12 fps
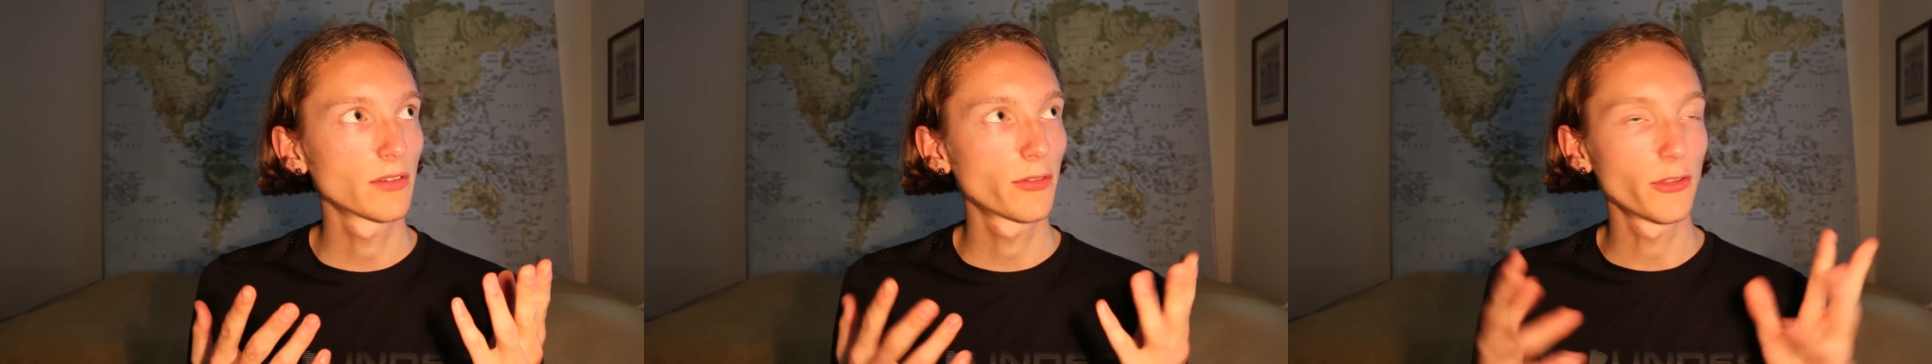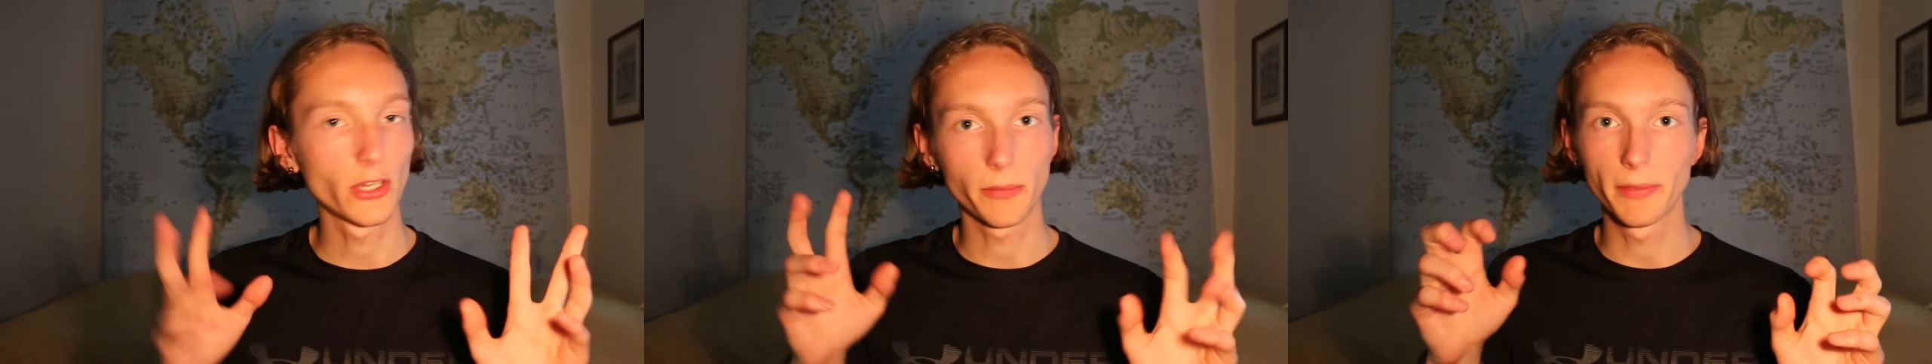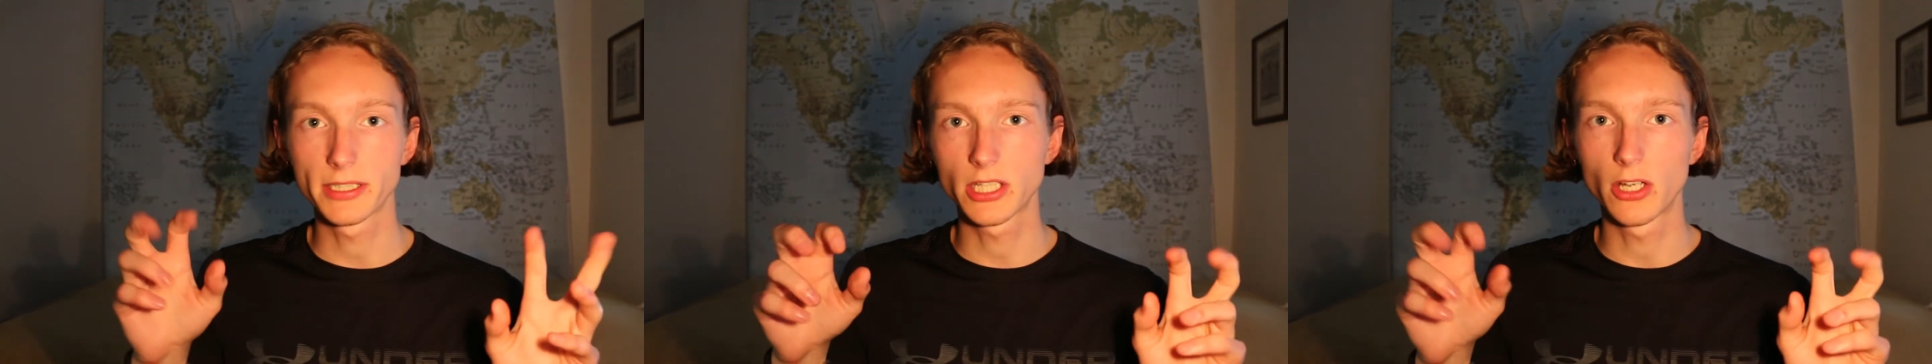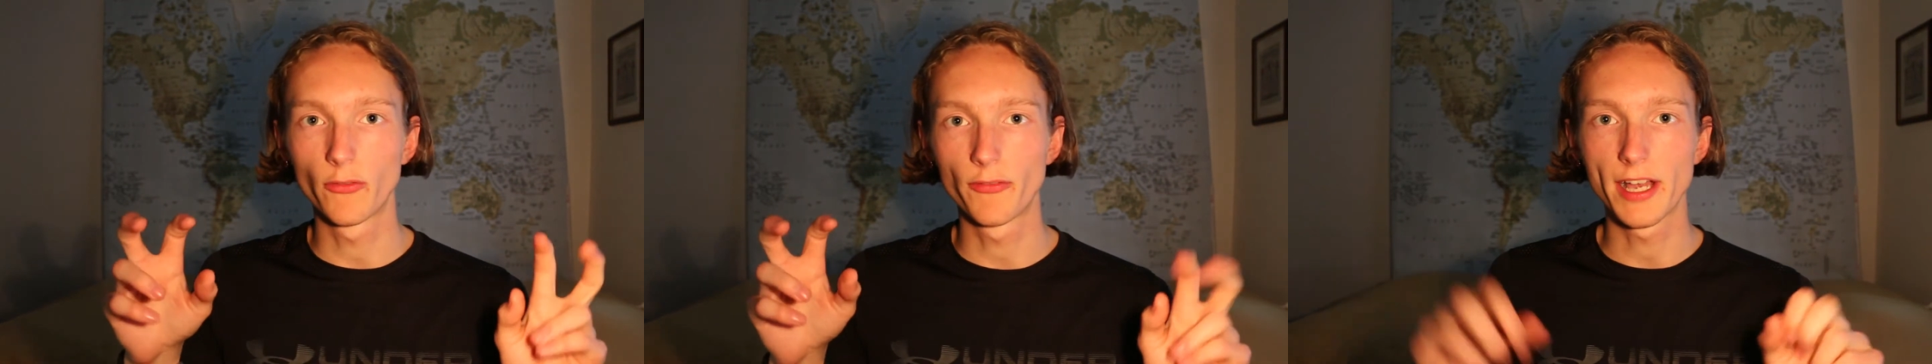thought of
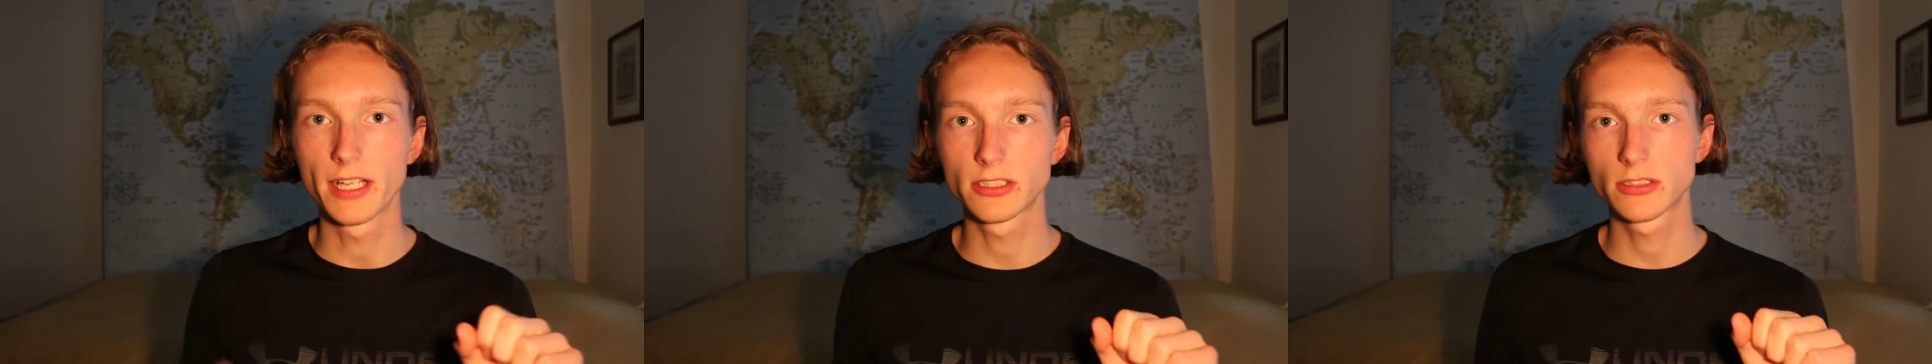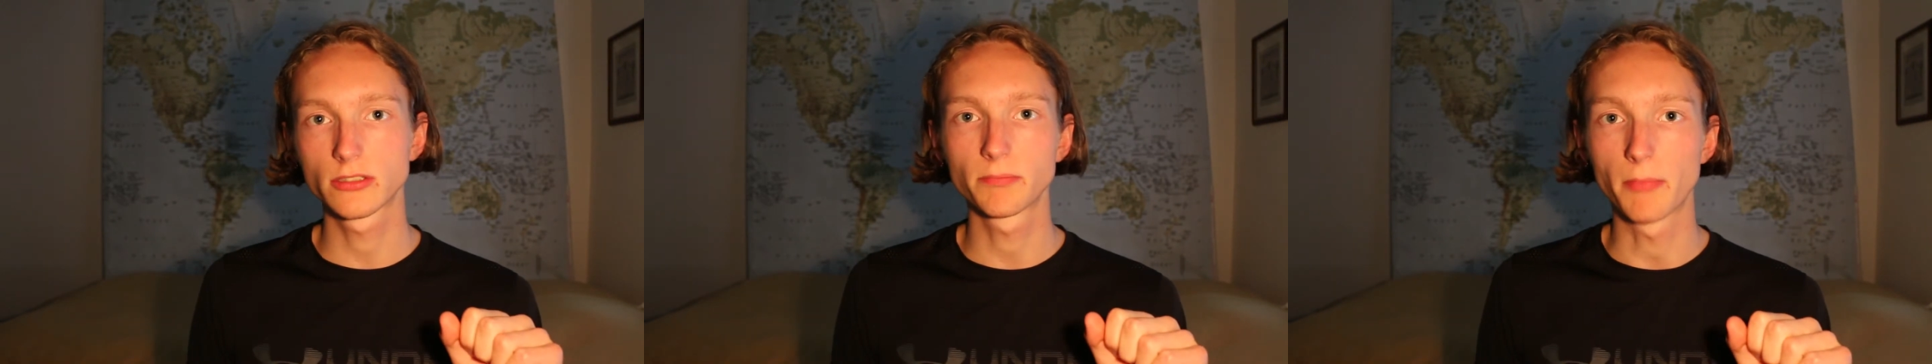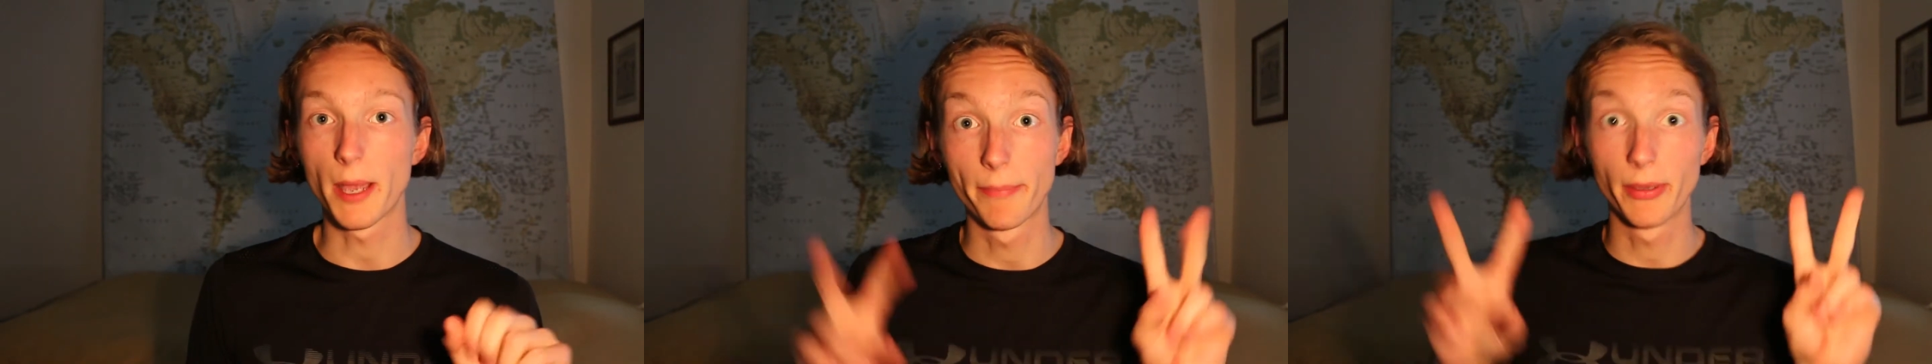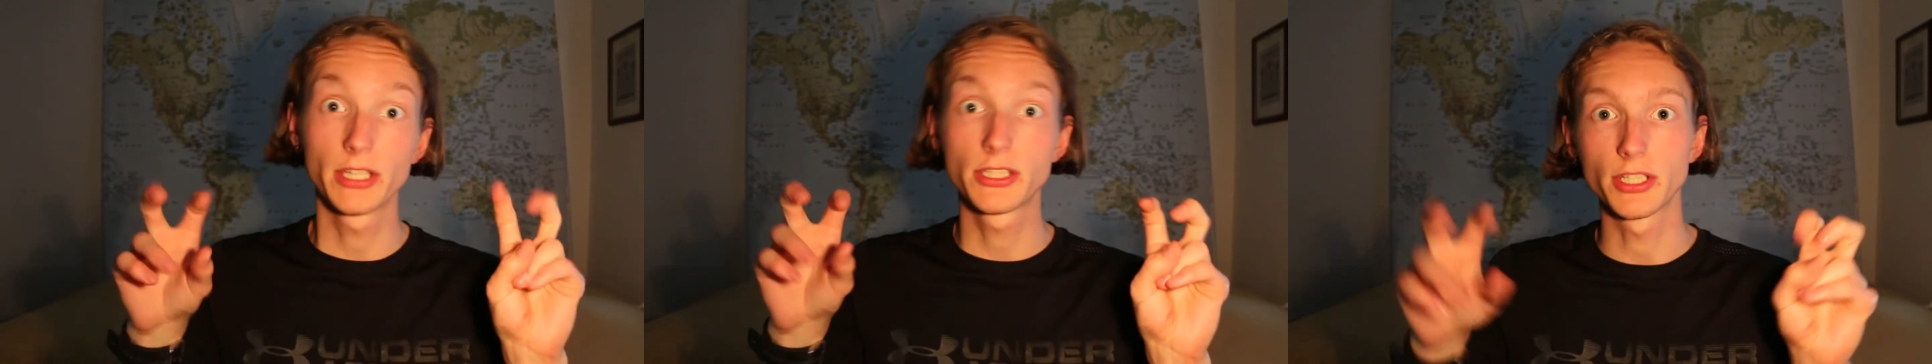myself as my
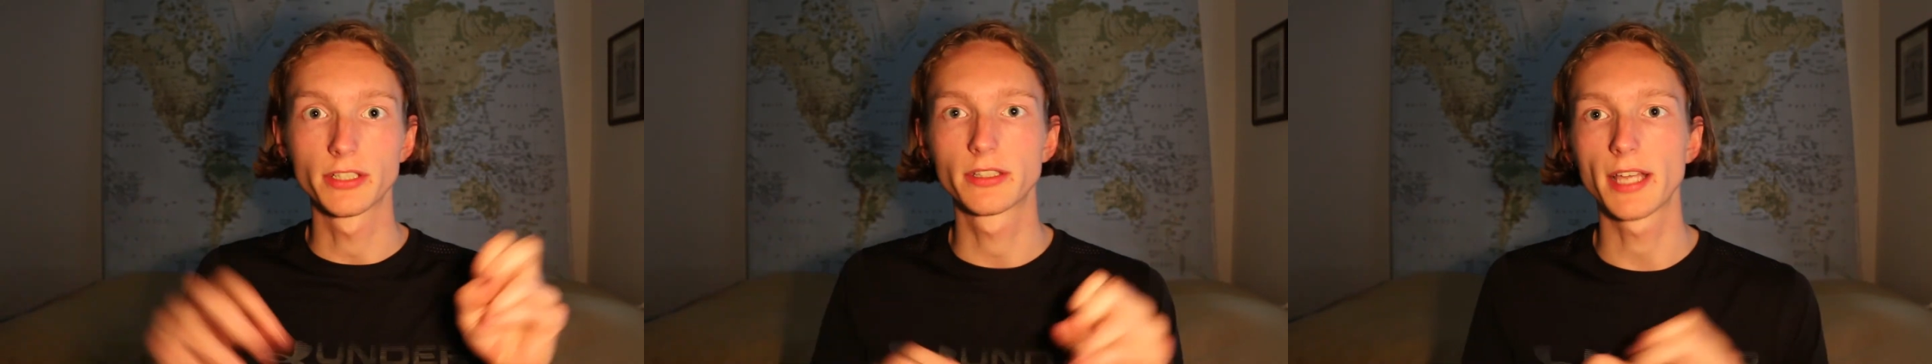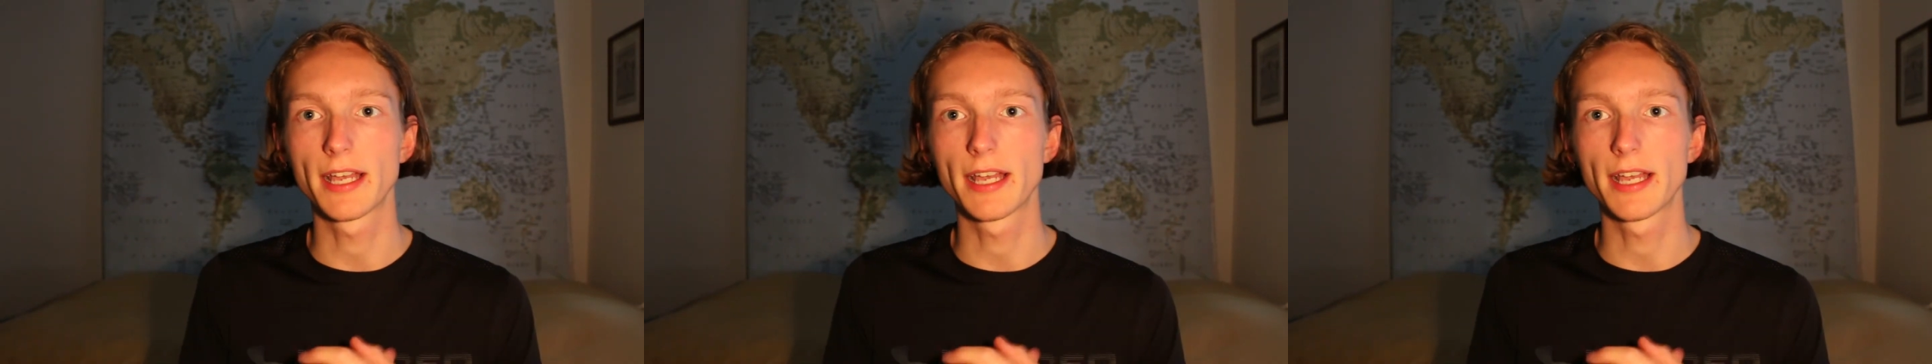patient,